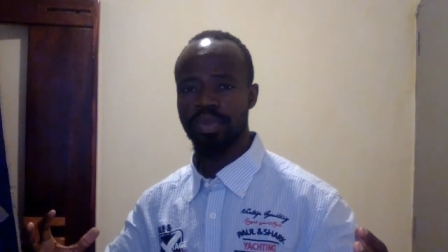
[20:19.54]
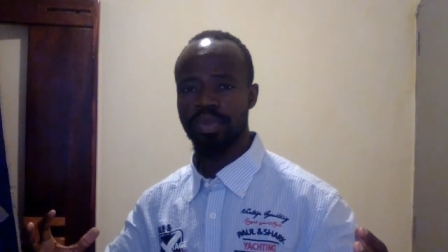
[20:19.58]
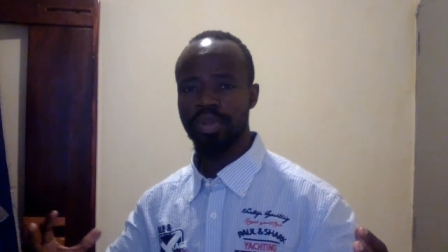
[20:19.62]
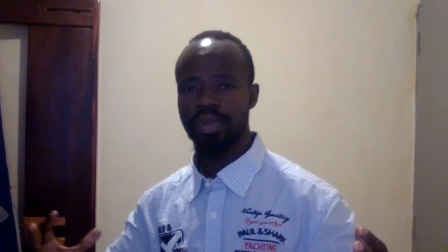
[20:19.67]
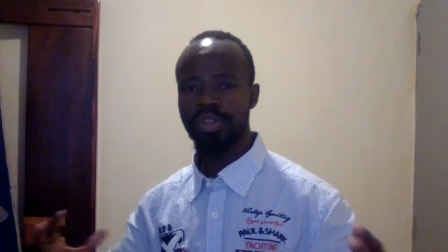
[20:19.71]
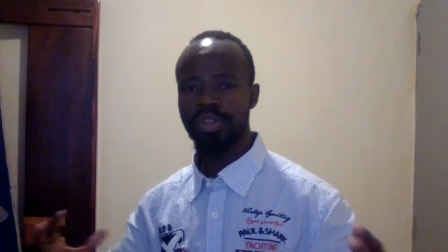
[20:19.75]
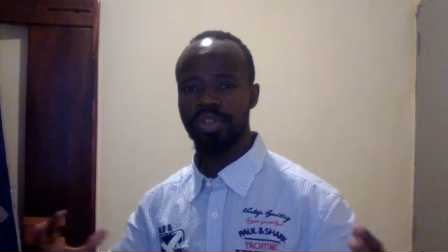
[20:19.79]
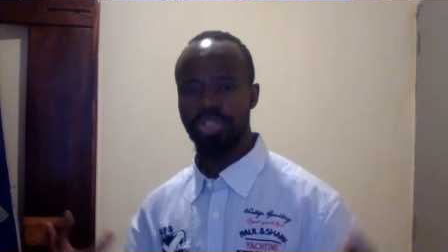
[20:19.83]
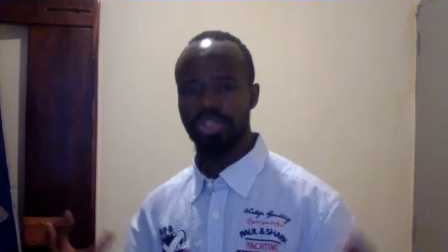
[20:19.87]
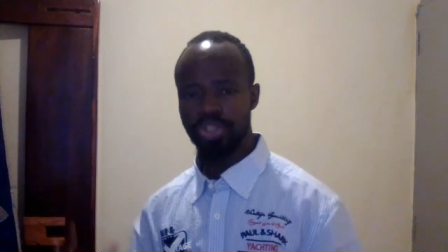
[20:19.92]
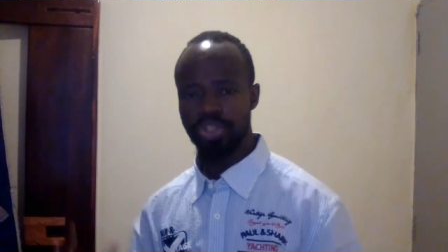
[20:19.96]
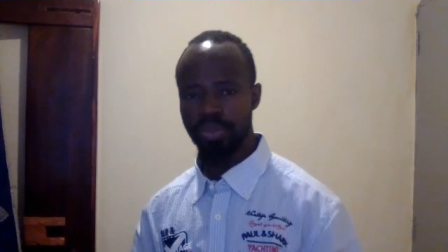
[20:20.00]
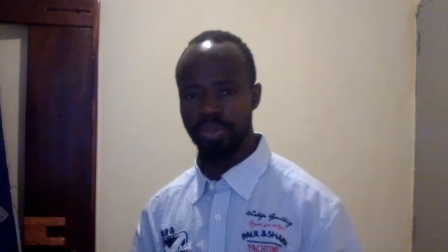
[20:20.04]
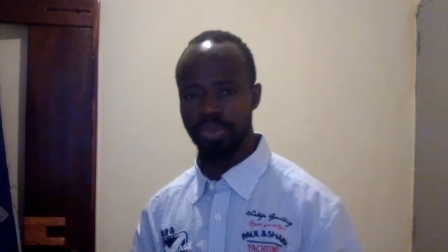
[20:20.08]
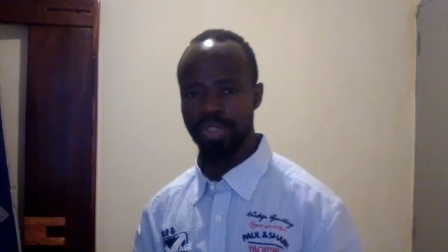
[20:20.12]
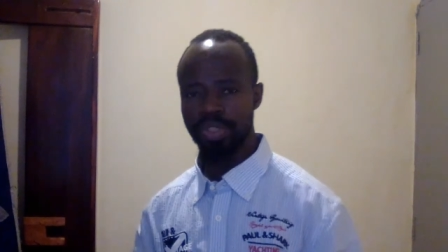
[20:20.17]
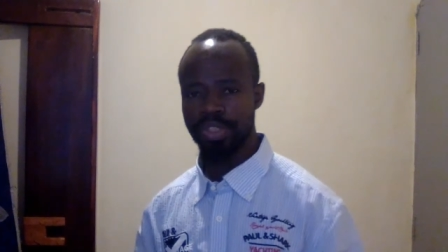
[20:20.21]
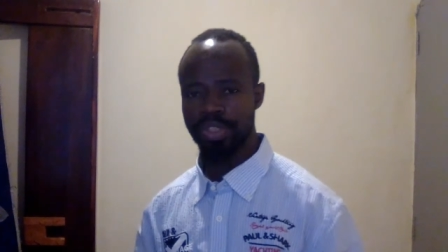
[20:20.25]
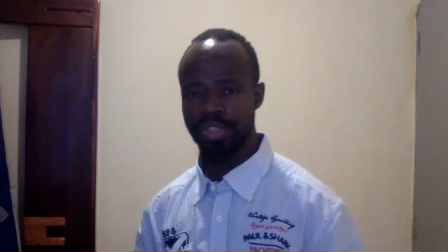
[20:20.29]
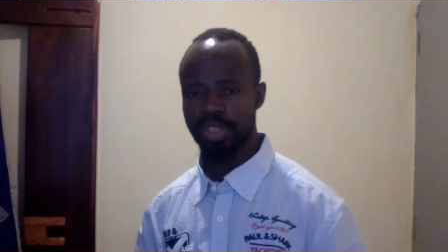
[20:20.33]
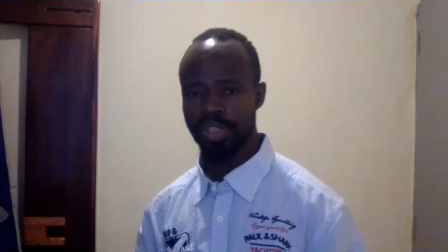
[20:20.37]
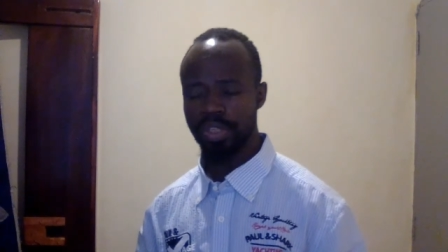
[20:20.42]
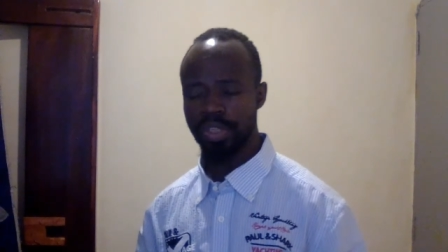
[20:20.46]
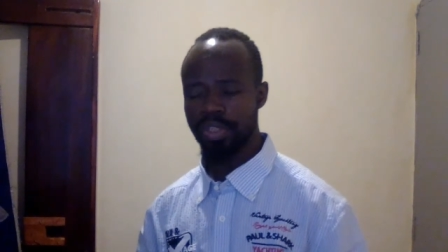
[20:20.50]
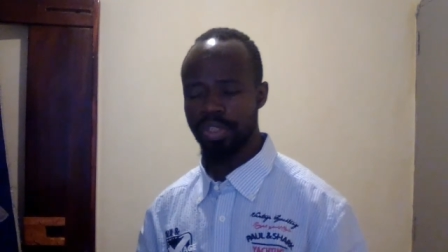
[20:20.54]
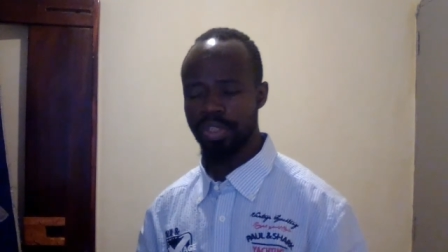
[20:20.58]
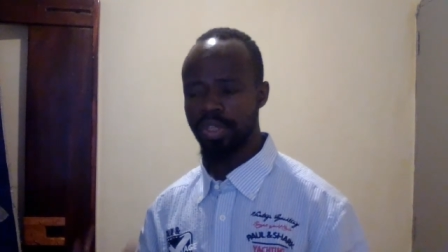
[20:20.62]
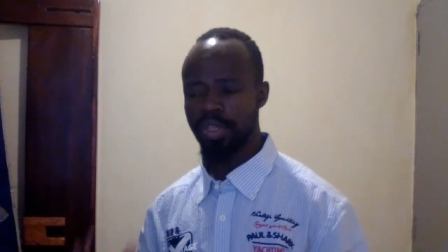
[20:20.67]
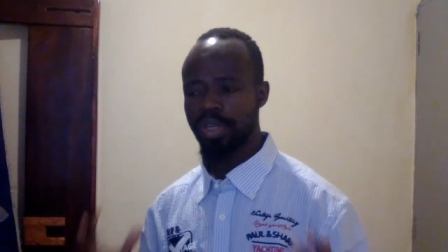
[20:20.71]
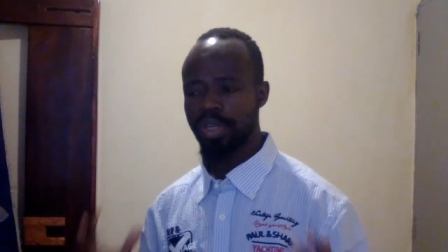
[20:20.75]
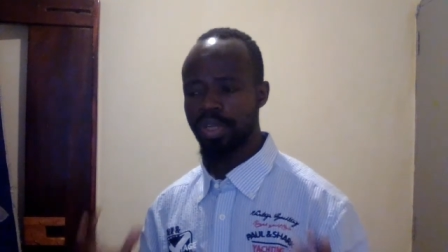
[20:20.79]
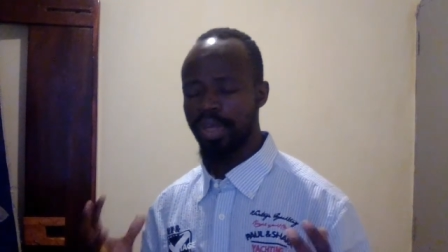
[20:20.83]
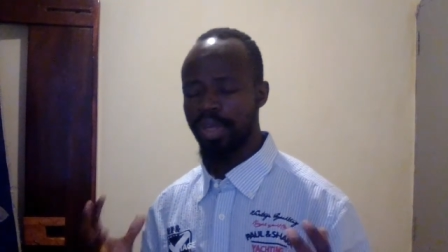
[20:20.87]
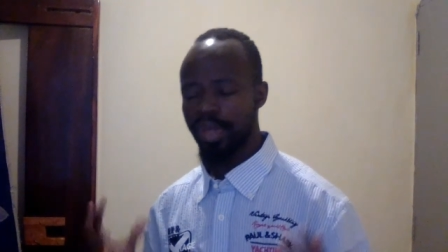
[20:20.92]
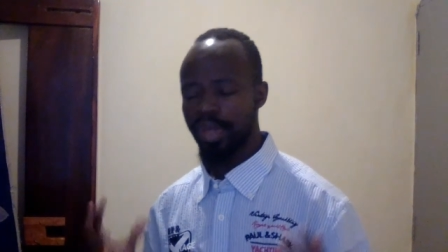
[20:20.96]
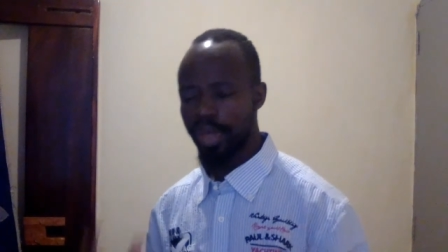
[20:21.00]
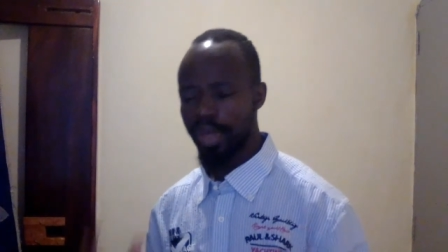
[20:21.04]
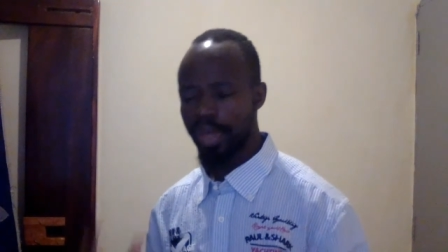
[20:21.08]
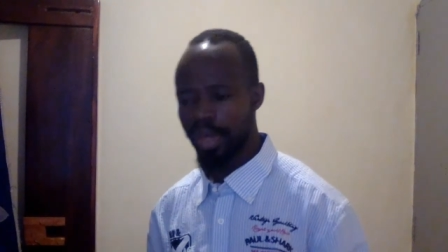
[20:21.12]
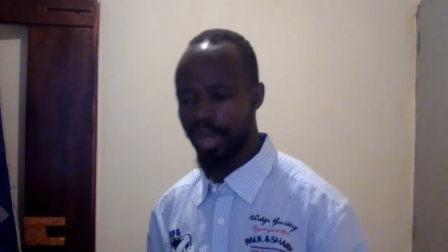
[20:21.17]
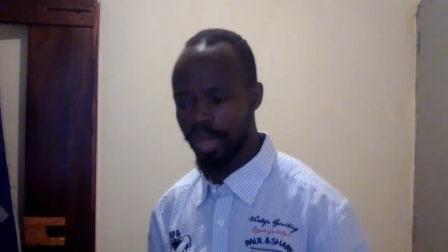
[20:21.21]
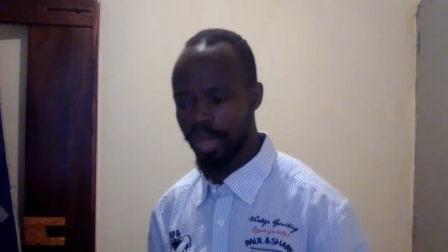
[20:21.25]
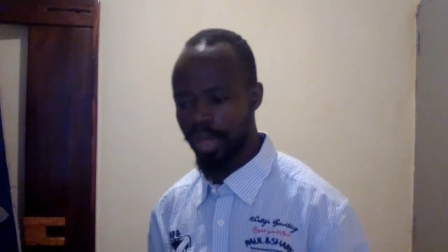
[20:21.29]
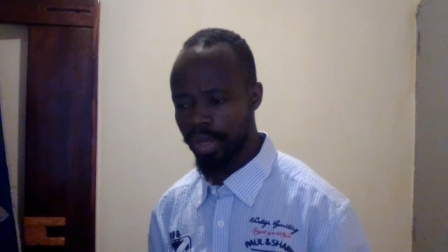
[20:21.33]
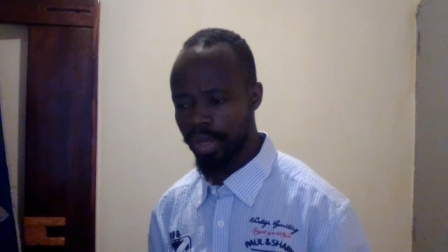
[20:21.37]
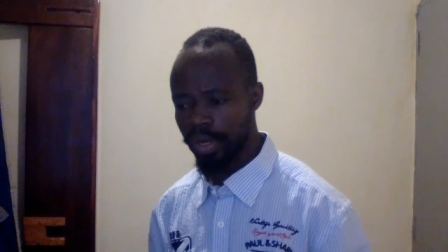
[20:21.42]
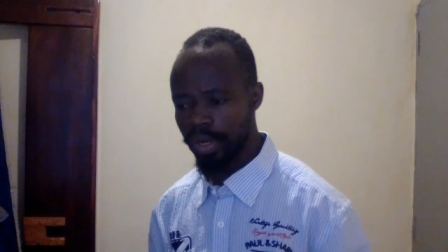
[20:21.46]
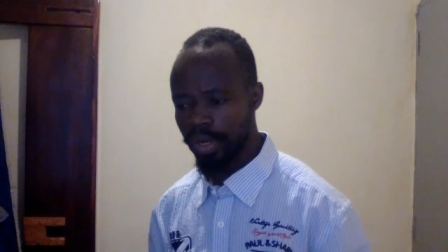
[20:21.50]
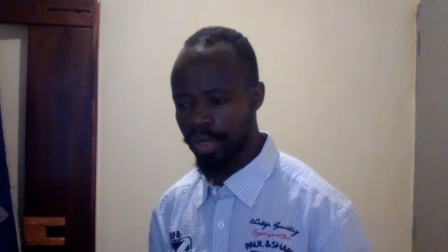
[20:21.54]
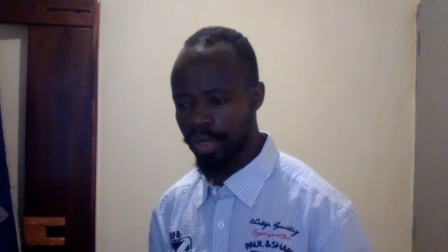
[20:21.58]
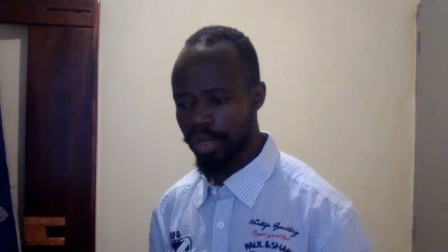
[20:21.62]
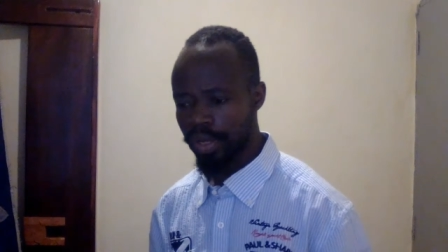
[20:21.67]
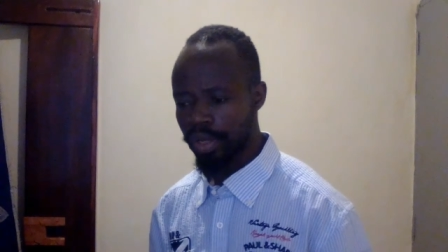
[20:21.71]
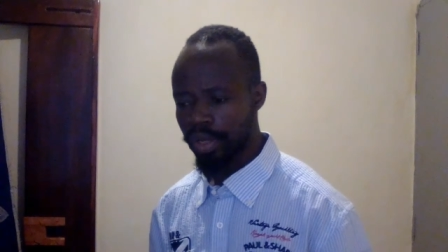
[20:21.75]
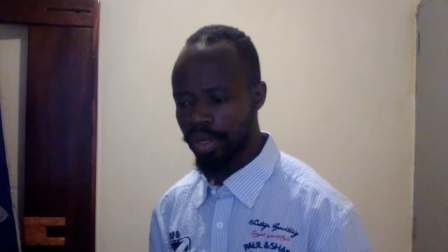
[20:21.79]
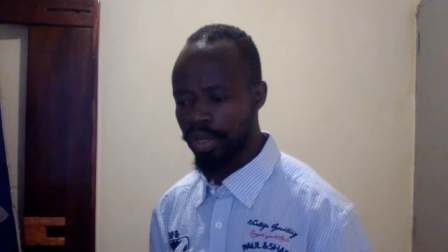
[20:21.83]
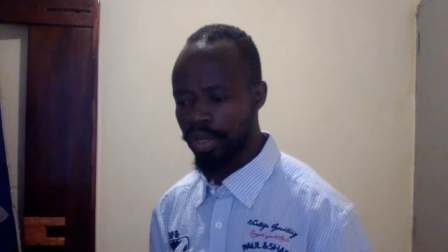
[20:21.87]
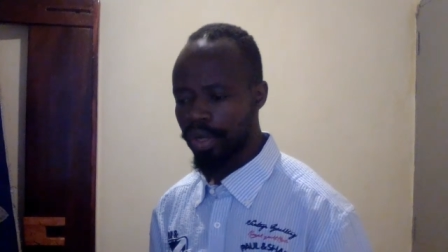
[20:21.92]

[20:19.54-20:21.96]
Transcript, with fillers: unity and